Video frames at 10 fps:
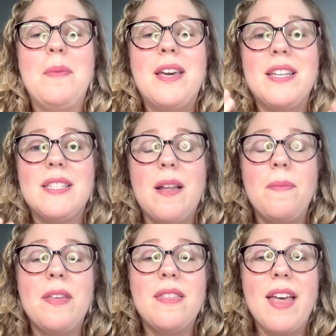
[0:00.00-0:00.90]
because
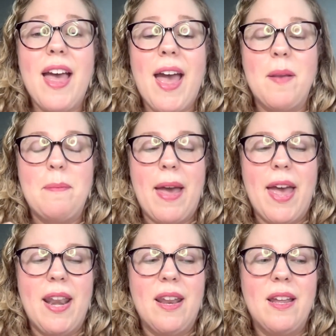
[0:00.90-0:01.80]
something that had
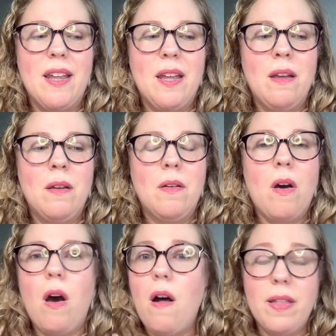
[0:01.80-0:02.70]
been
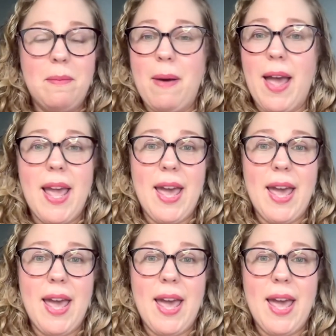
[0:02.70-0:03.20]
all in my